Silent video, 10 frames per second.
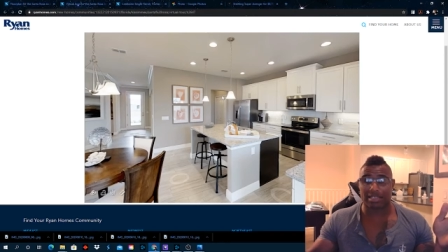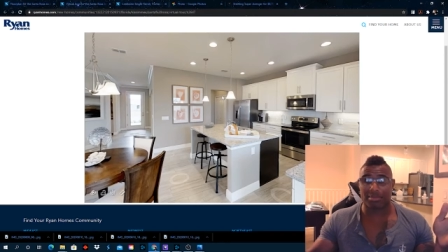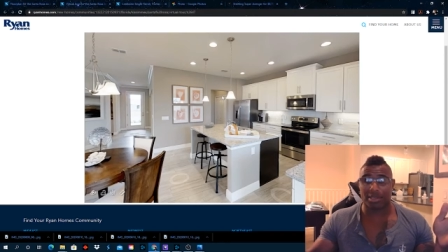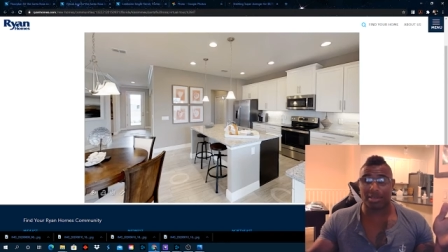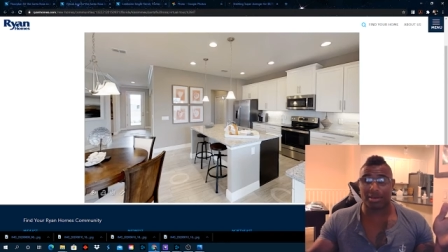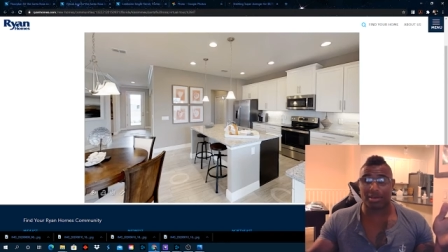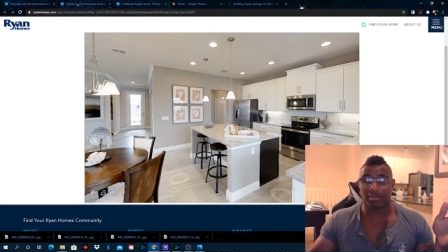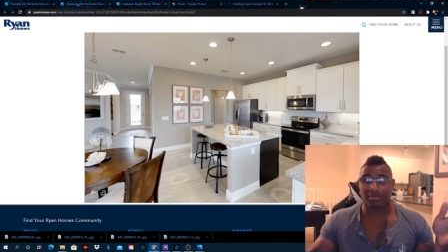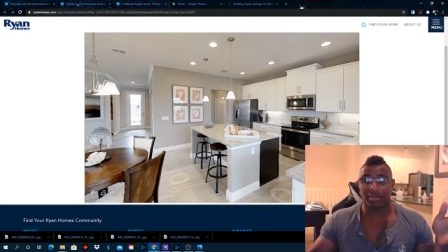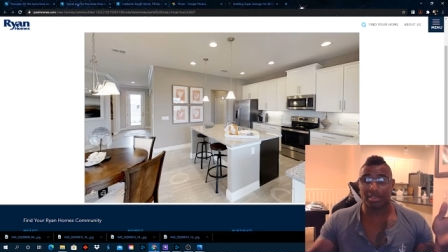I'm either
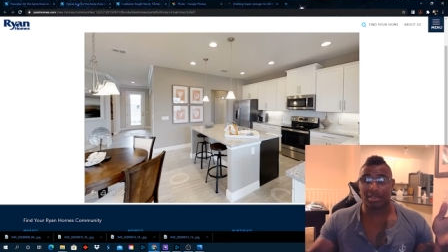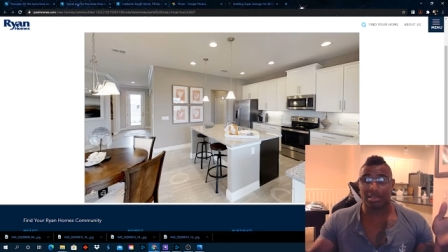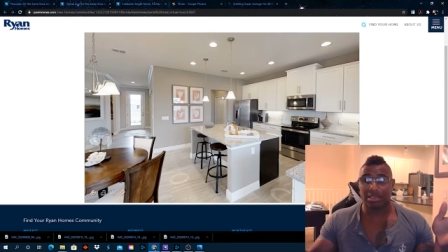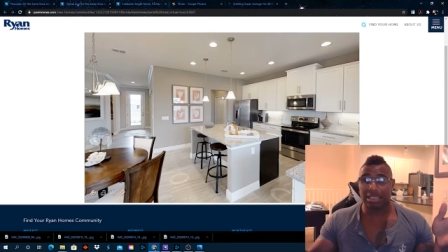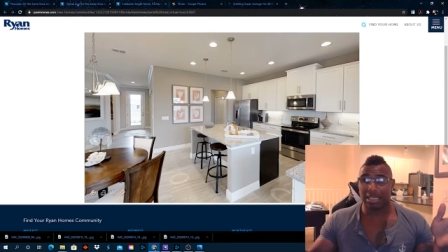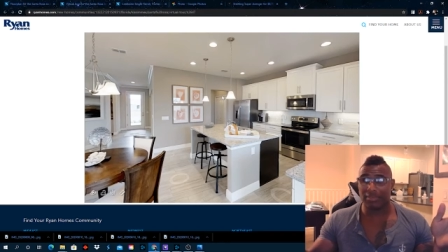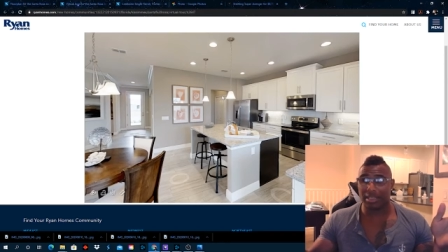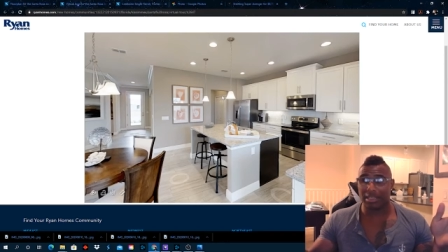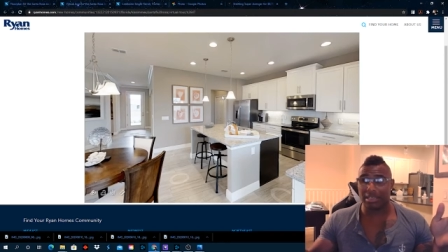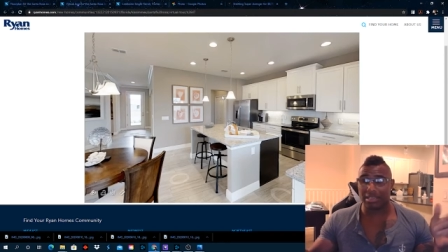leaving
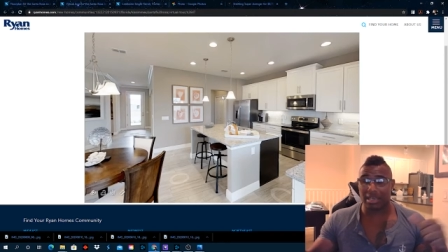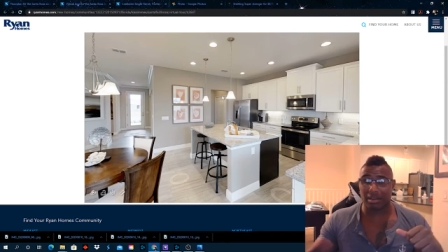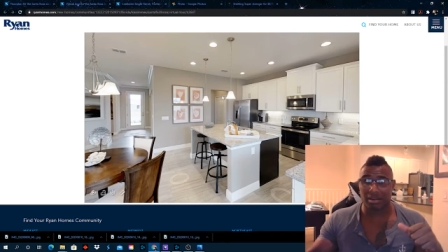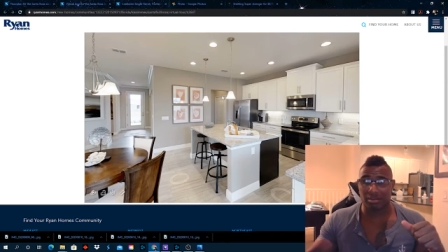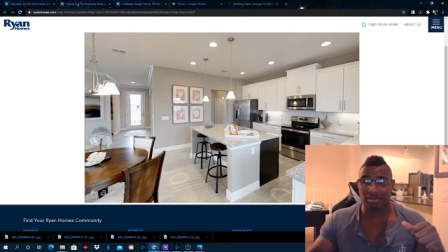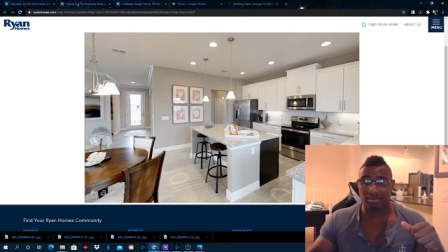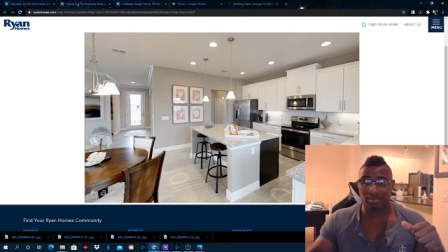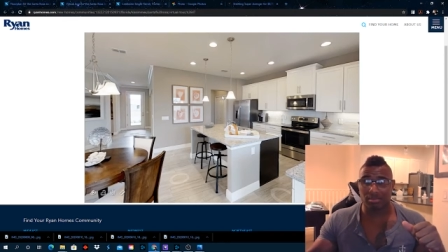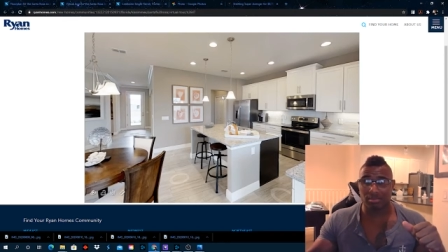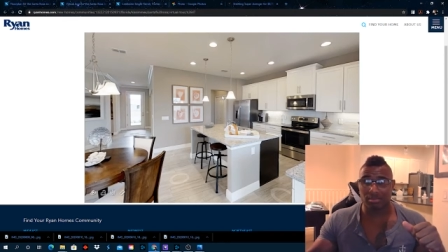these here
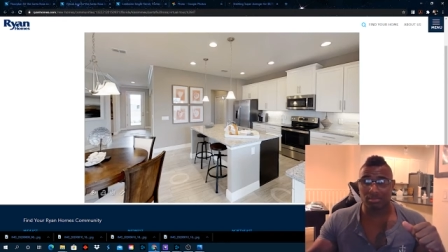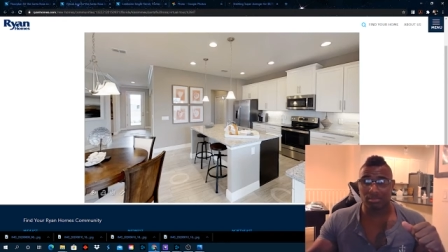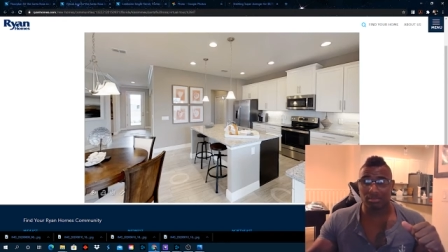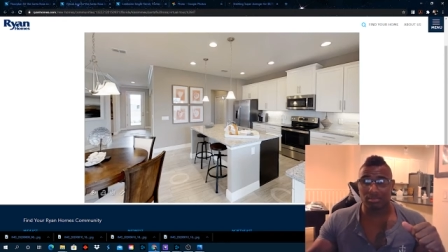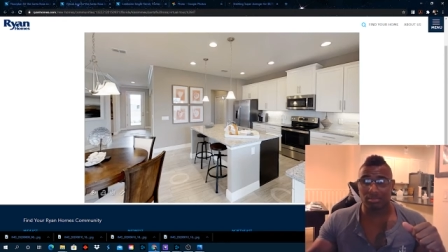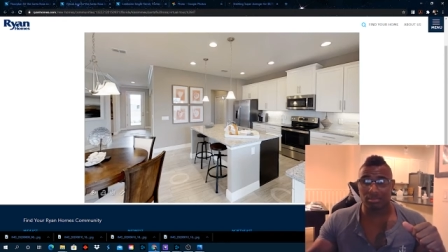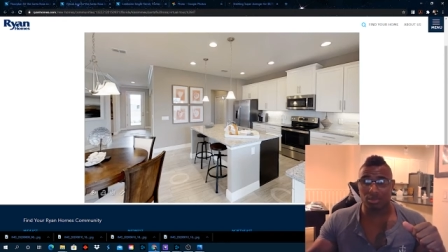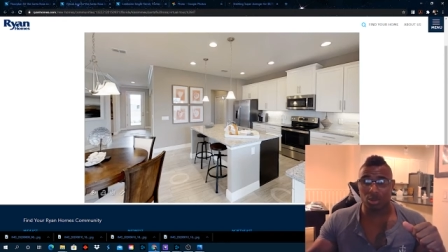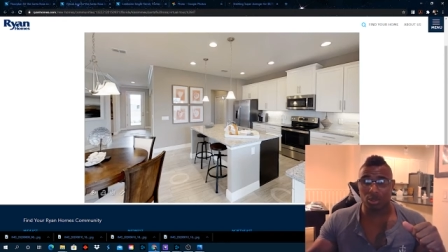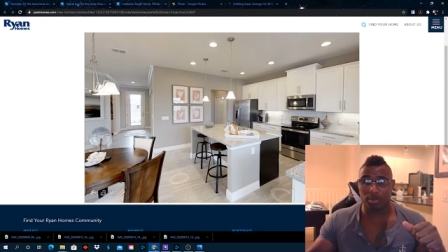
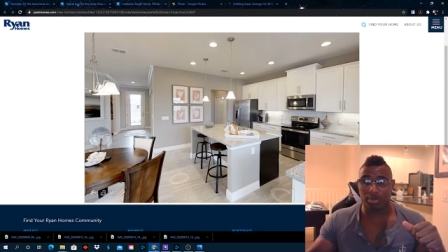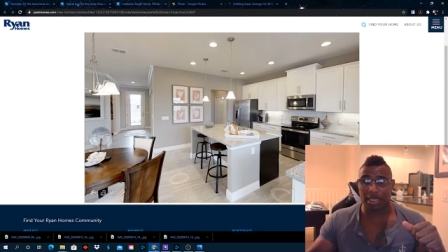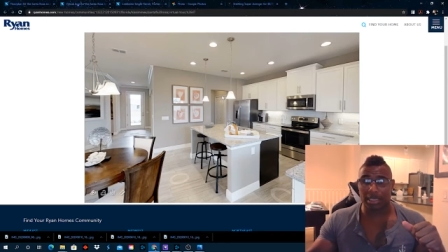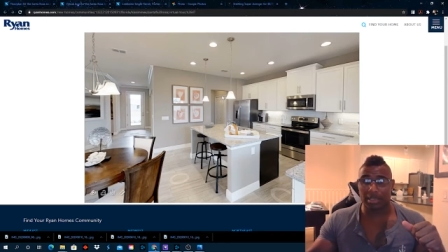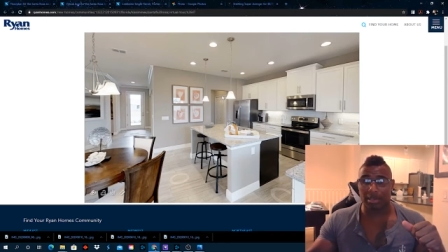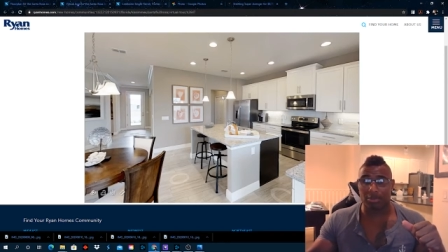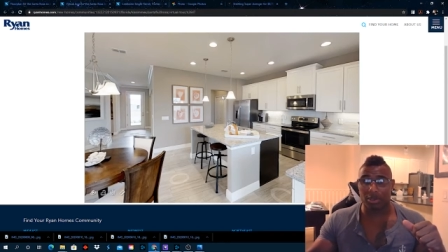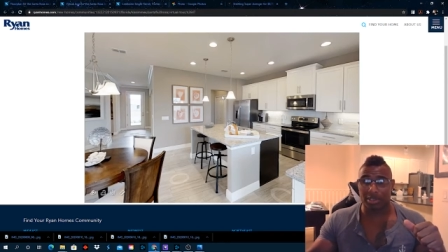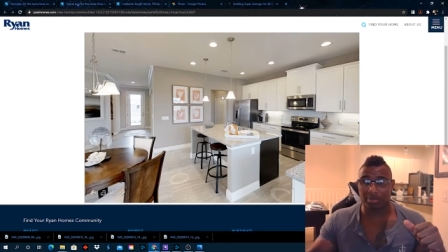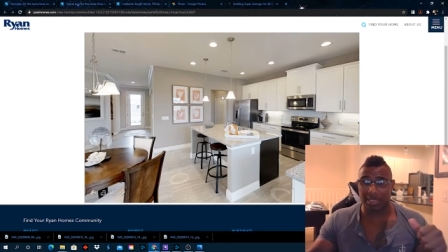or bringing them
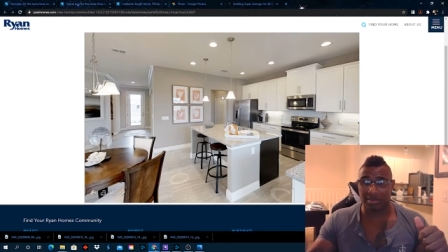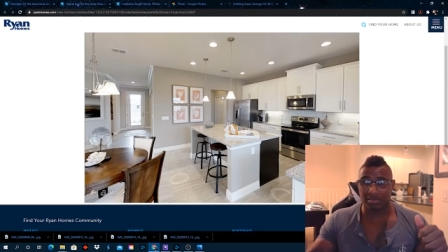with me.